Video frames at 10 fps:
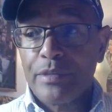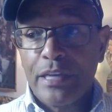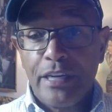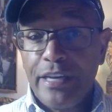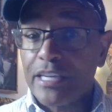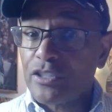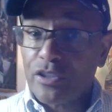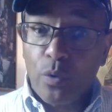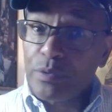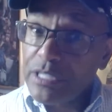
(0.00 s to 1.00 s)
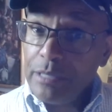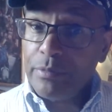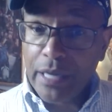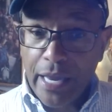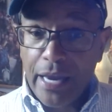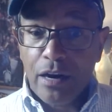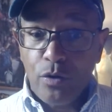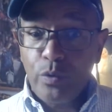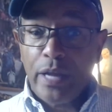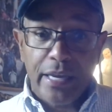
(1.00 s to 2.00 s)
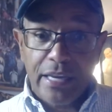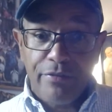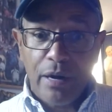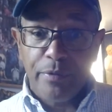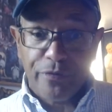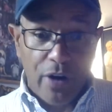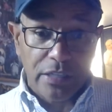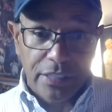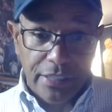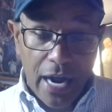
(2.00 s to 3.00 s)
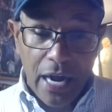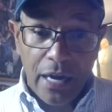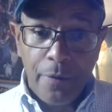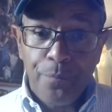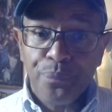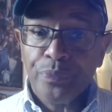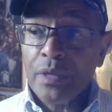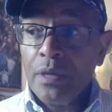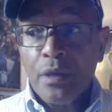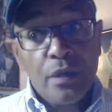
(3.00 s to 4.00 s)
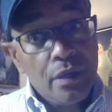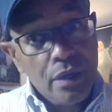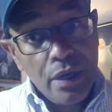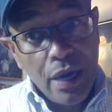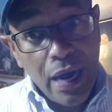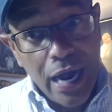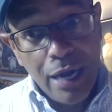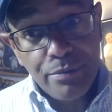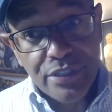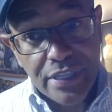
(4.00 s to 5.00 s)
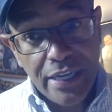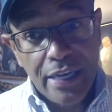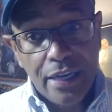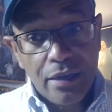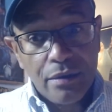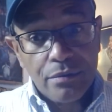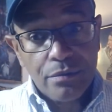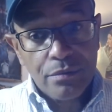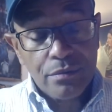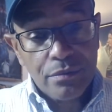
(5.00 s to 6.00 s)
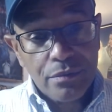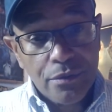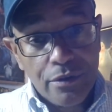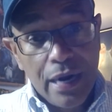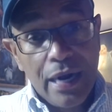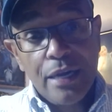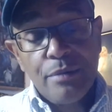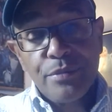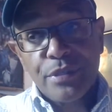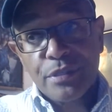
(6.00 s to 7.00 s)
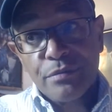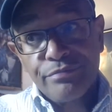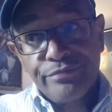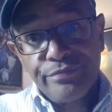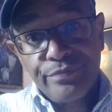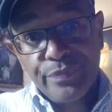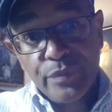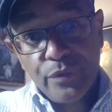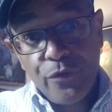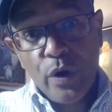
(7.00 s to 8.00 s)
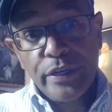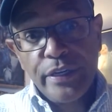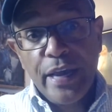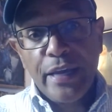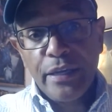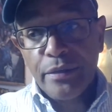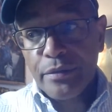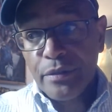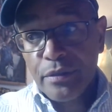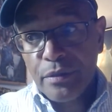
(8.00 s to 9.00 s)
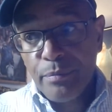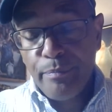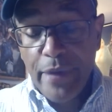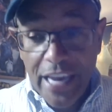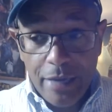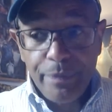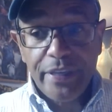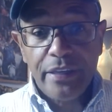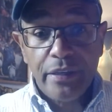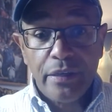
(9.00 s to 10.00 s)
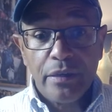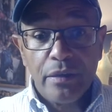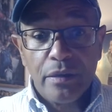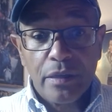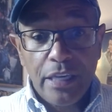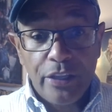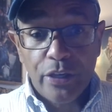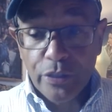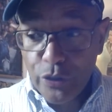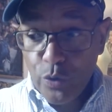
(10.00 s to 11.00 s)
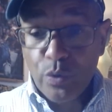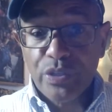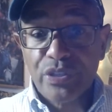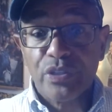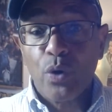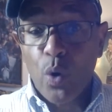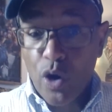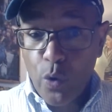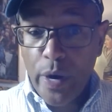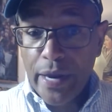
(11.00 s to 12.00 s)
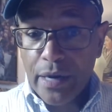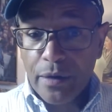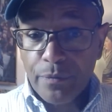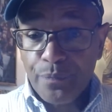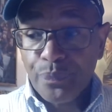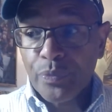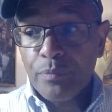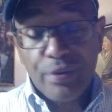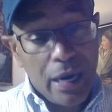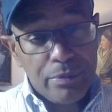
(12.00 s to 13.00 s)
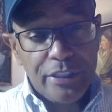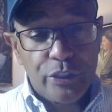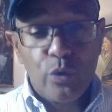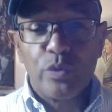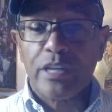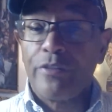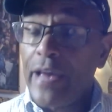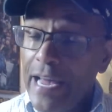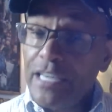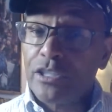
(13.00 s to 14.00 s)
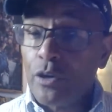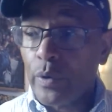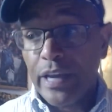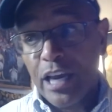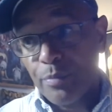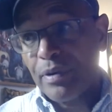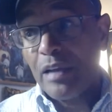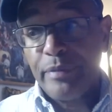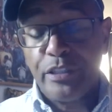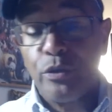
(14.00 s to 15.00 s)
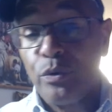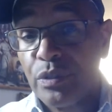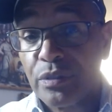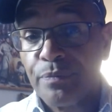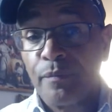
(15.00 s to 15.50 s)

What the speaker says: and the Knicks don't seem to care who they give up as far as the Dom. I'm seeing Grimes, Fournier, maybe either Deuce or Quick, probably Deuce. If Ainge don't care, it'll probably be Deuce,